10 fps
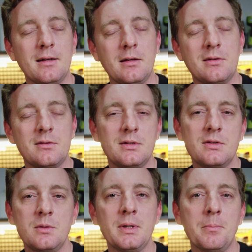is
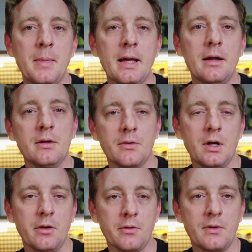just a bit meh in its
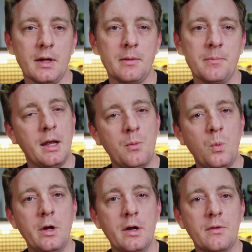current state. It
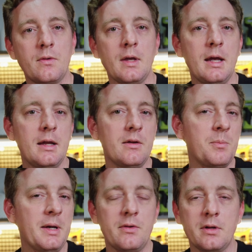works and it's
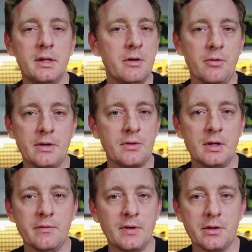basically a
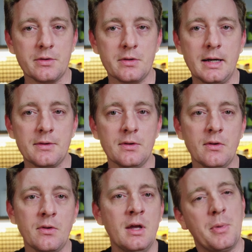reskin of other
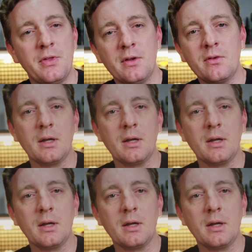slicers, but things